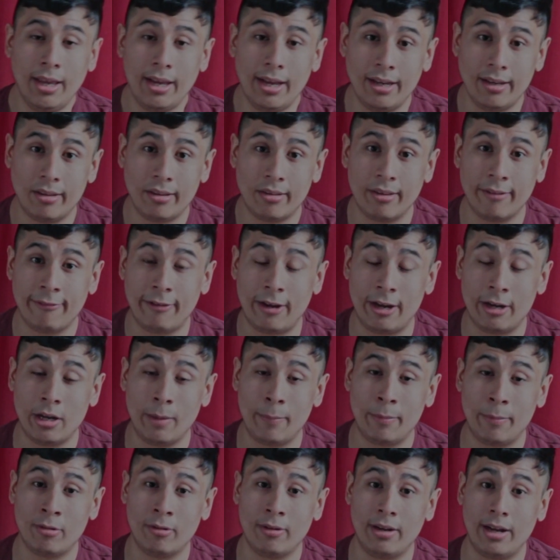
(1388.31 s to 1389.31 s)
It is the
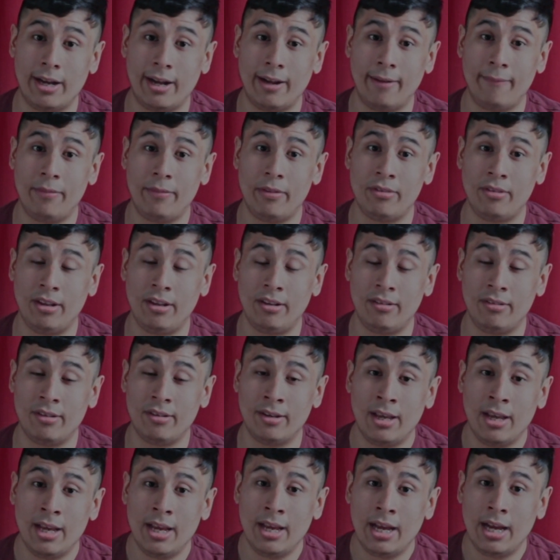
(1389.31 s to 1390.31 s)
final episode of the
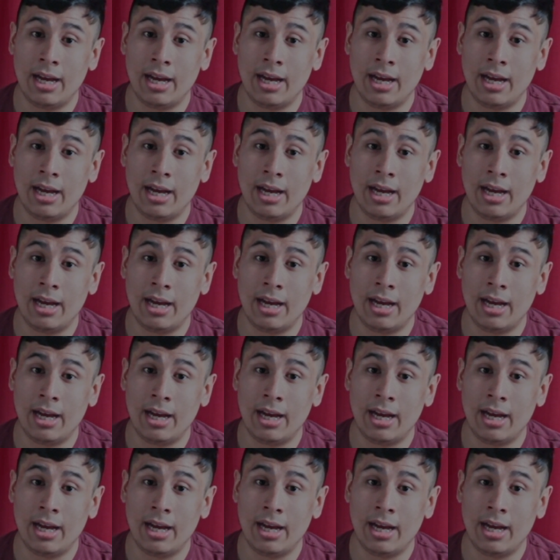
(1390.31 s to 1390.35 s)
season.